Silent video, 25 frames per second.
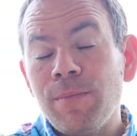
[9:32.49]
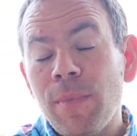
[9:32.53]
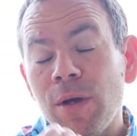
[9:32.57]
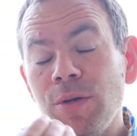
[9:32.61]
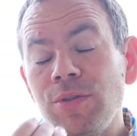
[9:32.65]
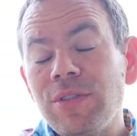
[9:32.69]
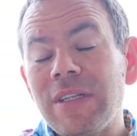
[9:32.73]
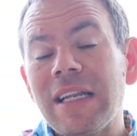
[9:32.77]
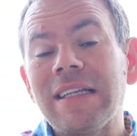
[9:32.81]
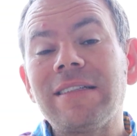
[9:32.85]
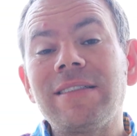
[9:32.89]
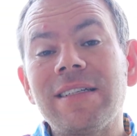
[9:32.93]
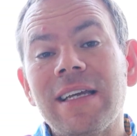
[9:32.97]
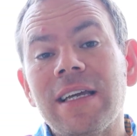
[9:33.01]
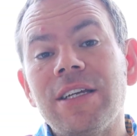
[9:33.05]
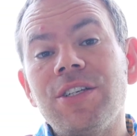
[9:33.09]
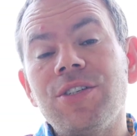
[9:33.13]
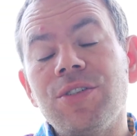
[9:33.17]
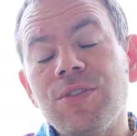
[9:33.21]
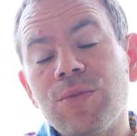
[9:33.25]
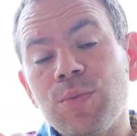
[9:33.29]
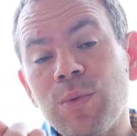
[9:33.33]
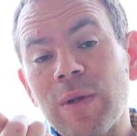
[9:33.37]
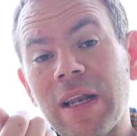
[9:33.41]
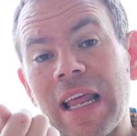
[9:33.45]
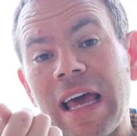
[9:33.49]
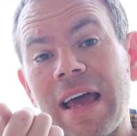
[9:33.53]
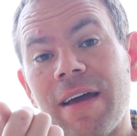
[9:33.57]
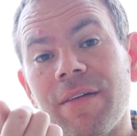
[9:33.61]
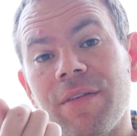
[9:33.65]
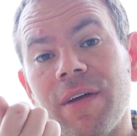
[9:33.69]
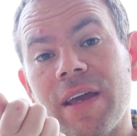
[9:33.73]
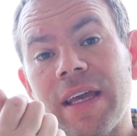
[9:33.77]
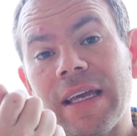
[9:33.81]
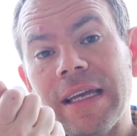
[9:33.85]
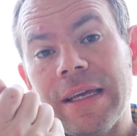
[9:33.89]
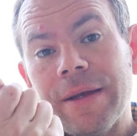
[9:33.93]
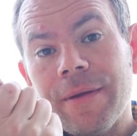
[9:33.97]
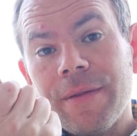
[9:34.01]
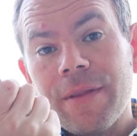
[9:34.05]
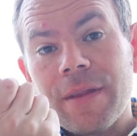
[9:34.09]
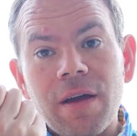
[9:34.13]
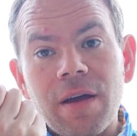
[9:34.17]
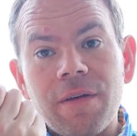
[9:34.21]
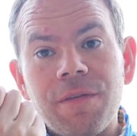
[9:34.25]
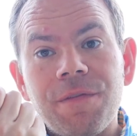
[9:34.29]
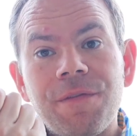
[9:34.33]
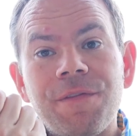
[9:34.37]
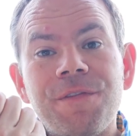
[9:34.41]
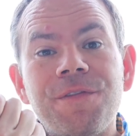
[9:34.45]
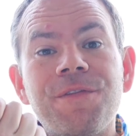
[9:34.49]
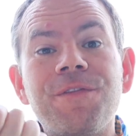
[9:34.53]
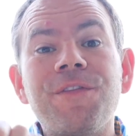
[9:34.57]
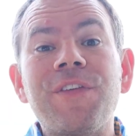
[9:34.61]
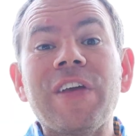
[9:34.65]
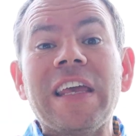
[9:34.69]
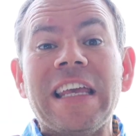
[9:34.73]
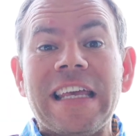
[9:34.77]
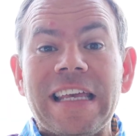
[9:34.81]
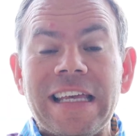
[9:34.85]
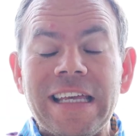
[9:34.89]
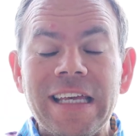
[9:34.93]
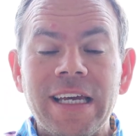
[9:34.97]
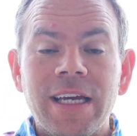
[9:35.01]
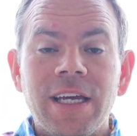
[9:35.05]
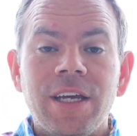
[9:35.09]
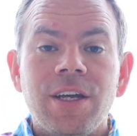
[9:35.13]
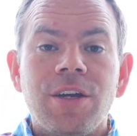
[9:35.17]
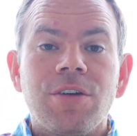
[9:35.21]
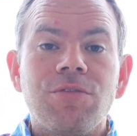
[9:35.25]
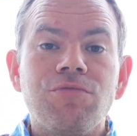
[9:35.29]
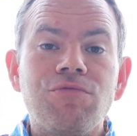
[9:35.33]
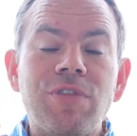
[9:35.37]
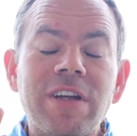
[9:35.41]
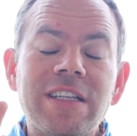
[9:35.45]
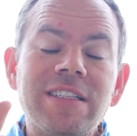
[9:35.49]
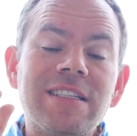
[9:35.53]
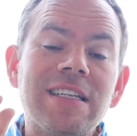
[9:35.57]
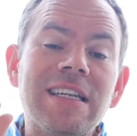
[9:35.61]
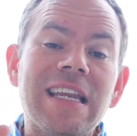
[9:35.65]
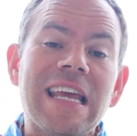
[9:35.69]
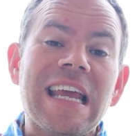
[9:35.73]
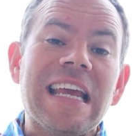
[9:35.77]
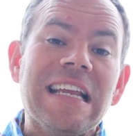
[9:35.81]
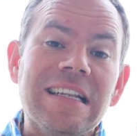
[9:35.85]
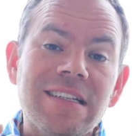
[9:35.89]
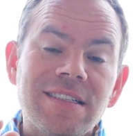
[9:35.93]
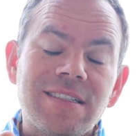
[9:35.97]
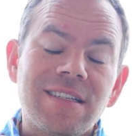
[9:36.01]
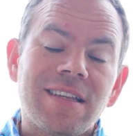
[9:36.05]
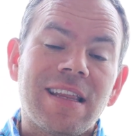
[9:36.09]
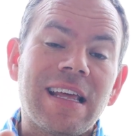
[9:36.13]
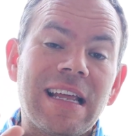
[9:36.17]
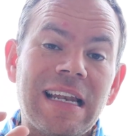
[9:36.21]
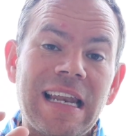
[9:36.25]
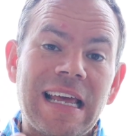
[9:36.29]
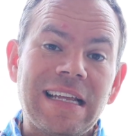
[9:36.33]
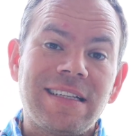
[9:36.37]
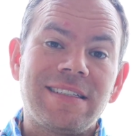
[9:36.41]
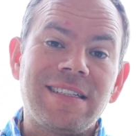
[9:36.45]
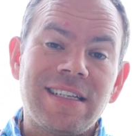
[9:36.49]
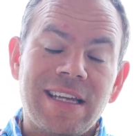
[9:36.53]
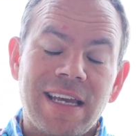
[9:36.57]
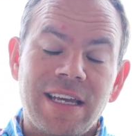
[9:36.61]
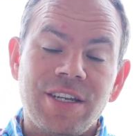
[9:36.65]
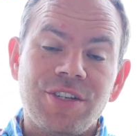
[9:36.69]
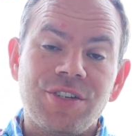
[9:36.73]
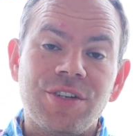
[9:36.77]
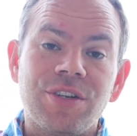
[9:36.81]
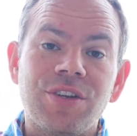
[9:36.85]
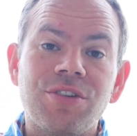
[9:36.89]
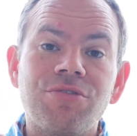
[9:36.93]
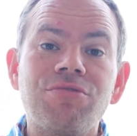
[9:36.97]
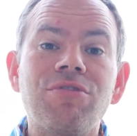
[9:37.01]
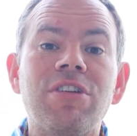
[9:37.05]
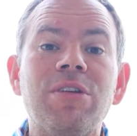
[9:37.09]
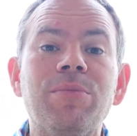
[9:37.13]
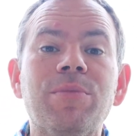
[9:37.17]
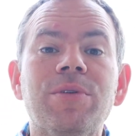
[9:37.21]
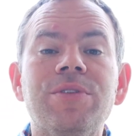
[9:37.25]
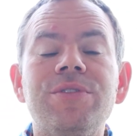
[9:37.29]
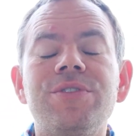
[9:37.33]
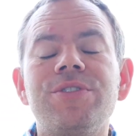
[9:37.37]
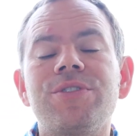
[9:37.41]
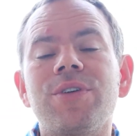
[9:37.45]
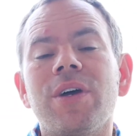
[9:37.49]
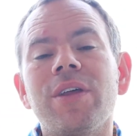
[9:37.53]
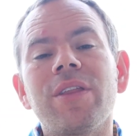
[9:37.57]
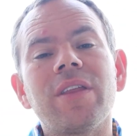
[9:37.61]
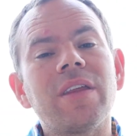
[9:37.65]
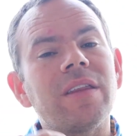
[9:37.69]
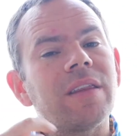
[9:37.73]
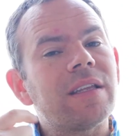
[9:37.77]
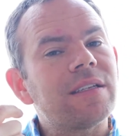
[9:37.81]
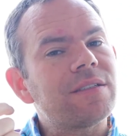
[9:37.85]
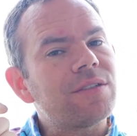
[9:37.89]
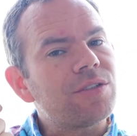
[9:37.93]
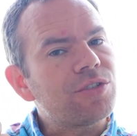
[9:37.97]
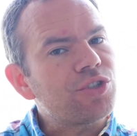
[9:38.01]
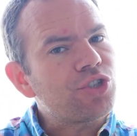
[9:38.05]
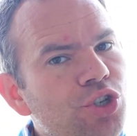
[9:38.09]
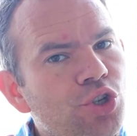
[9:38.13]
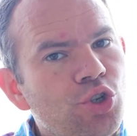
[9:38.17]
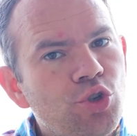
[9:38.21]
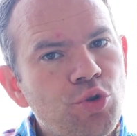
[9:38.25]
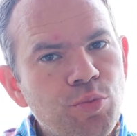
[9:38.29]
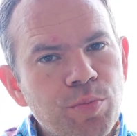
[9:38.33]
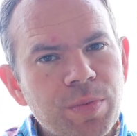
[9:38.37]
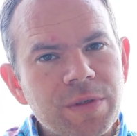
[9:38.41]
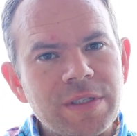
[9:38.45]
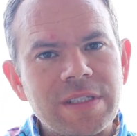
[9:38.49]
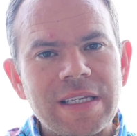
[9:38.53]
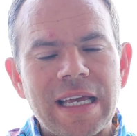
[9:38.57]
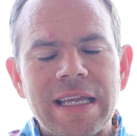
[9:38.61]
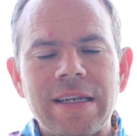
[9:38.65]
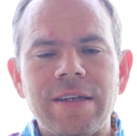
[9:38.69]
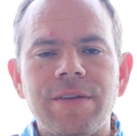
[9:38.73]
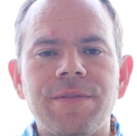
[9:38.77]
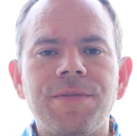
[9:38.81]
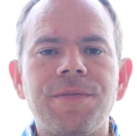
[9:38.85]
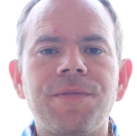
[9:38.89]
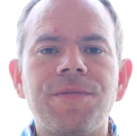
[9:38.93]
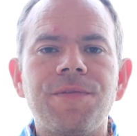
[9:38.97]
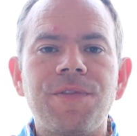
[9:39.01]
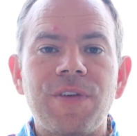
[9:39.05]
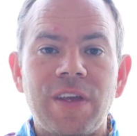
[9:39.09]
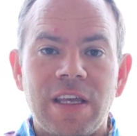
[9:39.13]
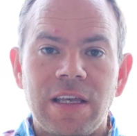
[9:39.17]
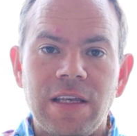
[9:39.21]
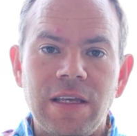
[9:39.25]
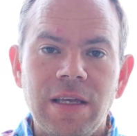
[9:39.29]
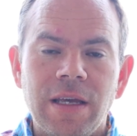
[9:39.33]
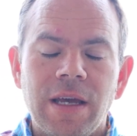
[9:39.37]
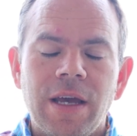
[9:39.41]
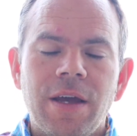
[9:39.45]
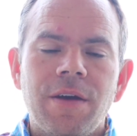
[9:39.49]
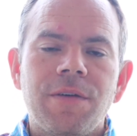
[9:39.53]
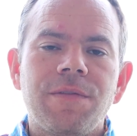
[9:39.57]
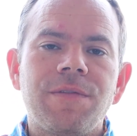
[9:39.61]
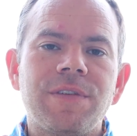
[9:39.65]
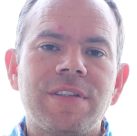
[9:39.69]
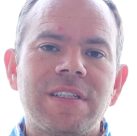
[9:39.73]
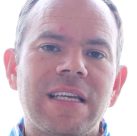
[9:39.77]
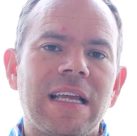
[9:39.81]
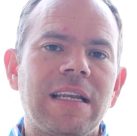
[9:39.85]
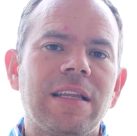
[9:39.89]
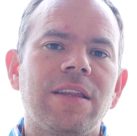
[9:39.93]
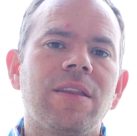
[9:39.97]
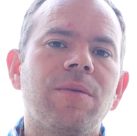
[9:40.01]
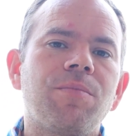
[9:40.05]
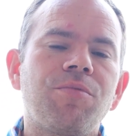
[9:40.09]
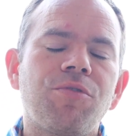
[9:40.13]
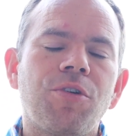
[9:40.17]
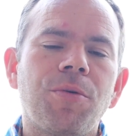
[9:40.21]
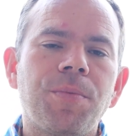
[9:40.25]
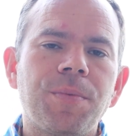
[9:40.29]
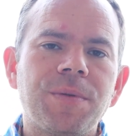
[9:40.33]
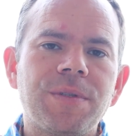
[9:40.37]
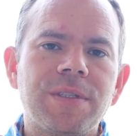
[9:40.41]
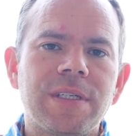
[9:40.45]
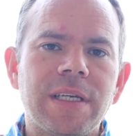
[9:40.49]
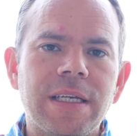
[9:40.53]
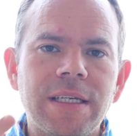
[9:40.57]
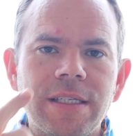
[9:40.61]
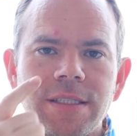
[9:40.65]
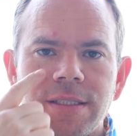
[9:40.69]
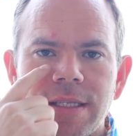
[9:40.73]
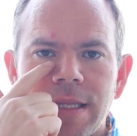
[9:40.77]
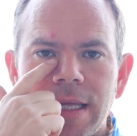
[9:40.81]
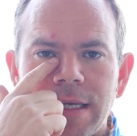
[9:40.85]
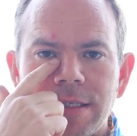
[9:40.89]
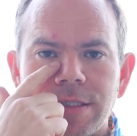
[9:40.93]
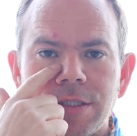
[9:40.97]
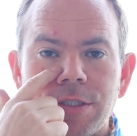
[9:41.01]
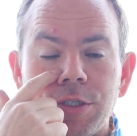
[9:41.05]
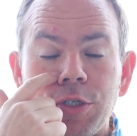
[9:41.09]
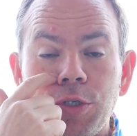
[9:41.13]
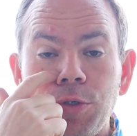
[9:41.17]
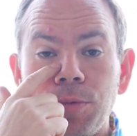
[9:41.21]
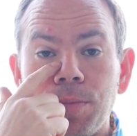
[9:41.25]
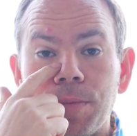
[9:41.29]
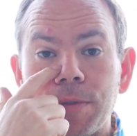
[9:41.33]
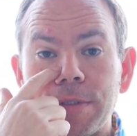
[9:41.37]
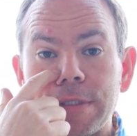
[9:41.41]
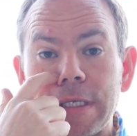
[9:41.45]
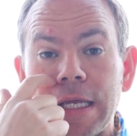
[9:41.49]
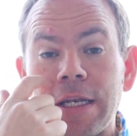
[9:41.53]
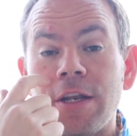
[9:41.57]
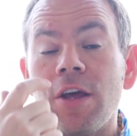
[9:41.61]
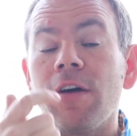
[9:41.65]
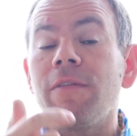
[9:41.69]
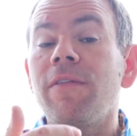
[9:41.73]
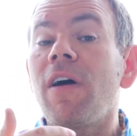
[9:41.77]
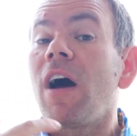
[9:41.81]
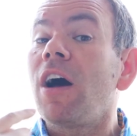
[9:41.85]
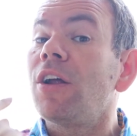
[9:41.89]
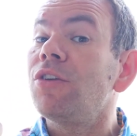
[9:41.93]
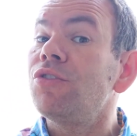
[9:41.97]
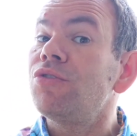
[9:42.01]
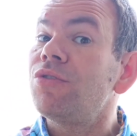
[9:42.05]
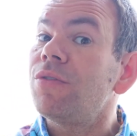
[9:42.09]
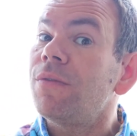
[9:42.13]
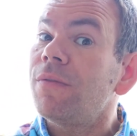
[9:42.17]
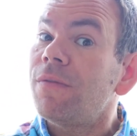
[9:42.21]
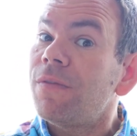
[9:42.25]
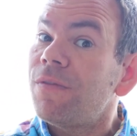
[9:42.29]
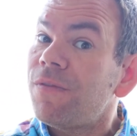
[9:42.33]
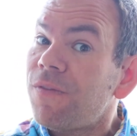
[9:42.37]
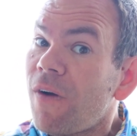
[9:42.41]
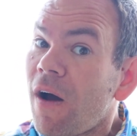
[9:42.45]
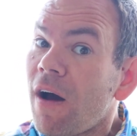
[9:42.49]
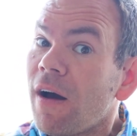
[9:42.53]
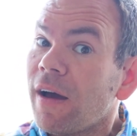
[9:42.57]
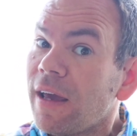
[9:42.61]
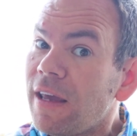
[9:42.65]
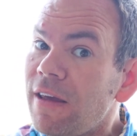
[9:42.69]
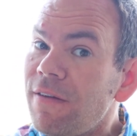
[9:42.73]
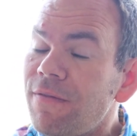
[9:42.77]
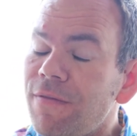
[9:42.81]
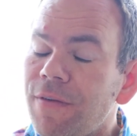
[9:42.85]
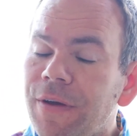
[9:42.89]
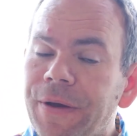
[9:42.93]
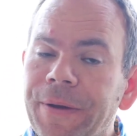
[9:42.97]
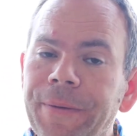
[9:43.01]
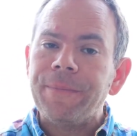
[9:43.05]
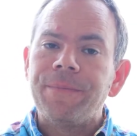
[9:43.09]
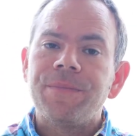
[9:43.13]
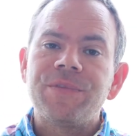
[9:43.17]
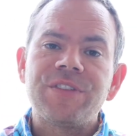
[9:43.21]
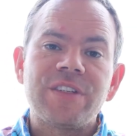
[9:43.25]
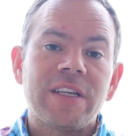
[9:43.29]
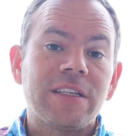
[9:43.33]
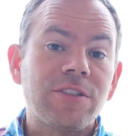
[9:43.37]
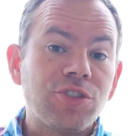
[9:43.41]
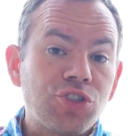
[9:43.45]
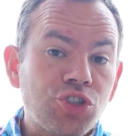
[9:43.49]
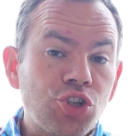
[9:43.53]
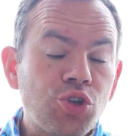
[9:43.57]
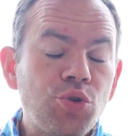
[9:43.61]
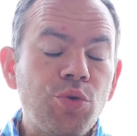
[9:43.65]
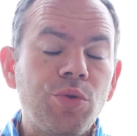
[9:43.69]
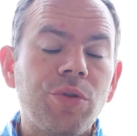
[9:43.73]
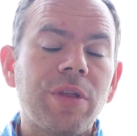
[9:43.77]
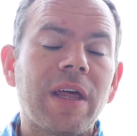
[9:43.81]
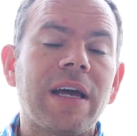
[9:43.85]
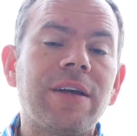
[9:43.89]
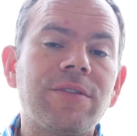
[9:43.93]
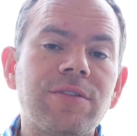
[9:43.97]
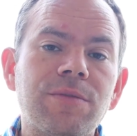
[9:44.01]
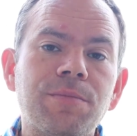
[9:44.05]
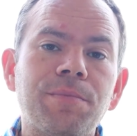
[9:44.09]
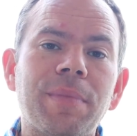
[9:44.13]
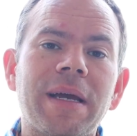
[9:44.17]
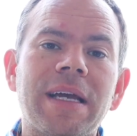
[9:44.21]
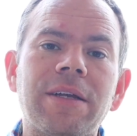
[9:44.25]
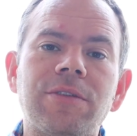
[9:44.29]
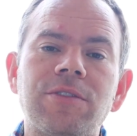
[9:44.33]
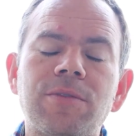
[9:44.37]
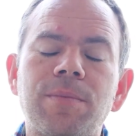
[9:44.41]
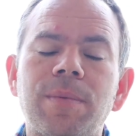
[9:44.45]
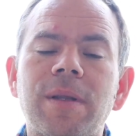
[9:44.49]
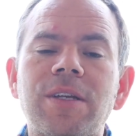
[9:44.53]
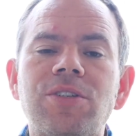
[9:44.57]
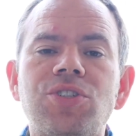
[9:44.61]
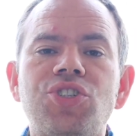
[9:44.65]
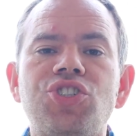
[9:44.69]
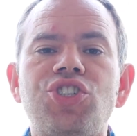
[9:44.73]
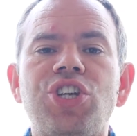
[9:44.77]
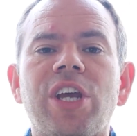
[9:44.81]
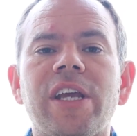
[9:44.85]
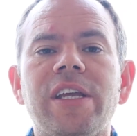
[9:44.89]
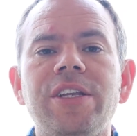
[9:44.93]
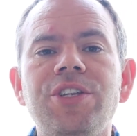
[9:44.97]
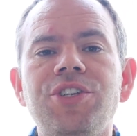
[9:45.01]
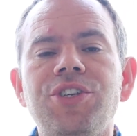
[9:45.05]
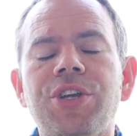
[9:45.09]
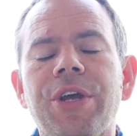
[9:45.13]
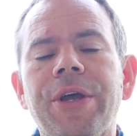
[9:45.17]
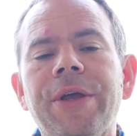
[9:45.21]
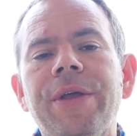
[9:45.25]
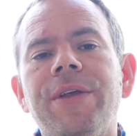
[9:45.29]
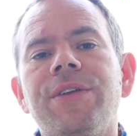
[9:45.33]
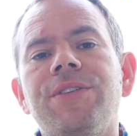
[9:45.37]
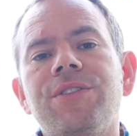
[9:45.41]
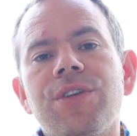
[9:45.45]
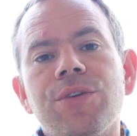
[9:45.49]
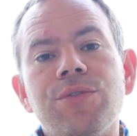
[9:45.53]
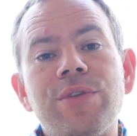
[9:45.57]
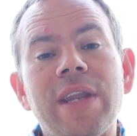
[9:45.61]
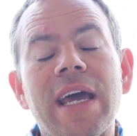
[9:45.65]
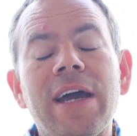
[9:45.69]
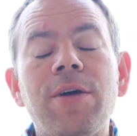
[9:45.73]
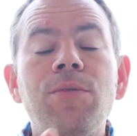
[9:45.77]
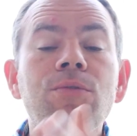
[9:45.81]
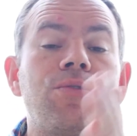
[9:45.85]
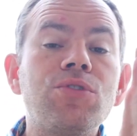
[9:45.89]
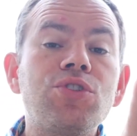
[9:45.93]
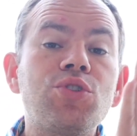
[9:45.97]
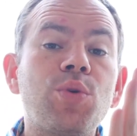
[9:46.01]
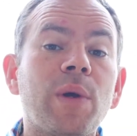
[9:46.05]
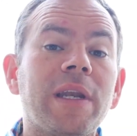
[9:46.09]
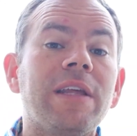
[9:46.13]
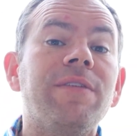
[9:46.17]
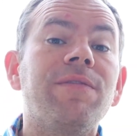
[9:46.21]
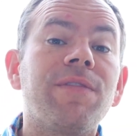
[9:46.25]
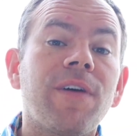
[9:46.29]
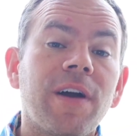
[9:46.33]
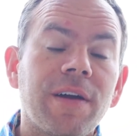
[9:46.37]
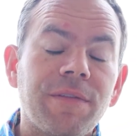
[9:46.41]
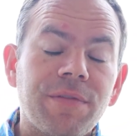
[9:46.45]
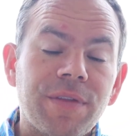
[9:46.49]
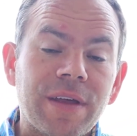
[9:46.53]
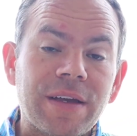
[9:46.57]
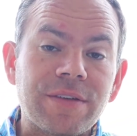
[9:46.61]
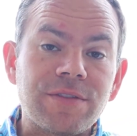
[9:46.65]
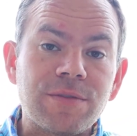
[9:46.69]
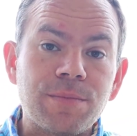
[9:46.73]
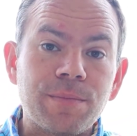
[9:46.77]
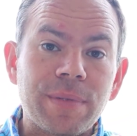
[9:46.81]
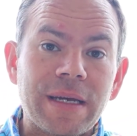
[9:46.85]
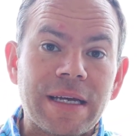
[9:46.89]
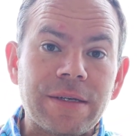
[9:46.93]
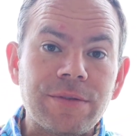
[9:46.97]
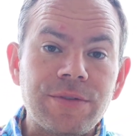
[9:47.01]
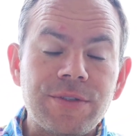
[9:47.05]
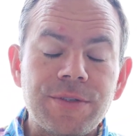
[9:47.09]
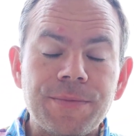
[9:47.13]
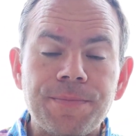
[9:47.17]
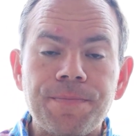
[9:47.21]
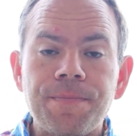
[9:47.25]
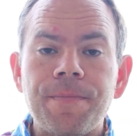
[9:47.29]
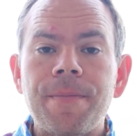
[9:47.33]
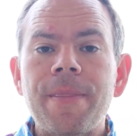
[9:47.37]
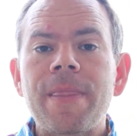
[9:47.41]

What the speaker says: Most letting agents will have a fee written into their letting agent agreement. So I think there's a 2% fee for selling the property. So that's 2% of 105. So that's £2,000 plus change. So now we're at £25,000.